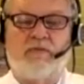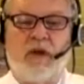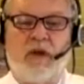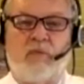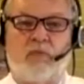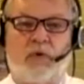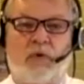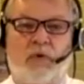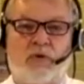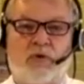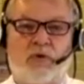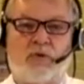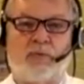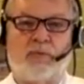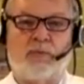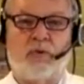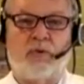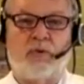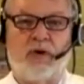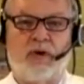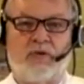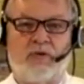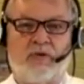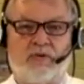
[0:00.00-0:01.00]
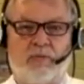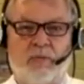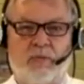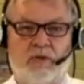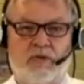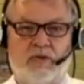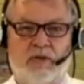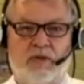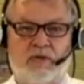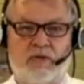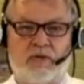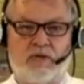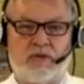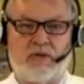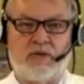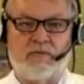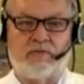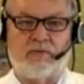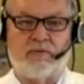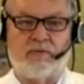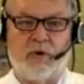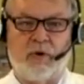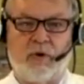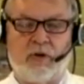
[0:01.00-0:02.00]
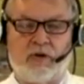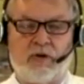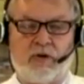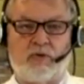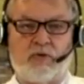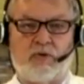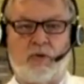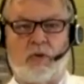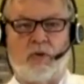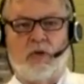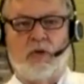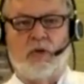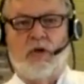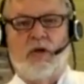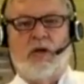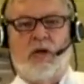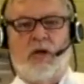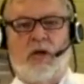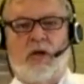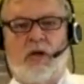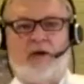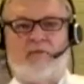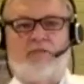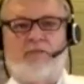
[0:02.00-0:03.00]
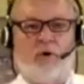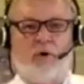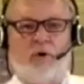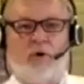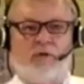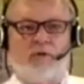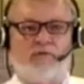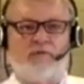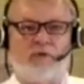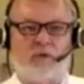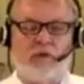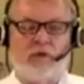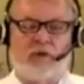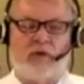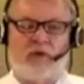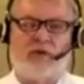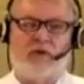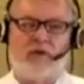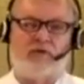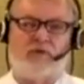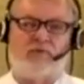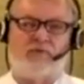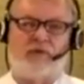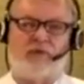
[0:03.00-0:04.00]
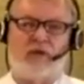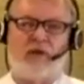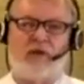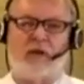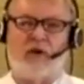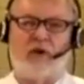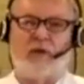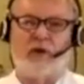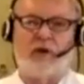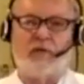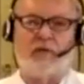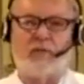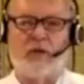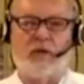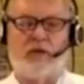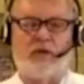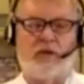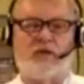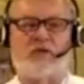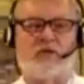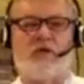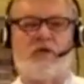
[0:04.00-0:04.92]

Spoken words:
Witherspoon here from the Seasoned Chef Cooking School. If you are viewing this video, it means you have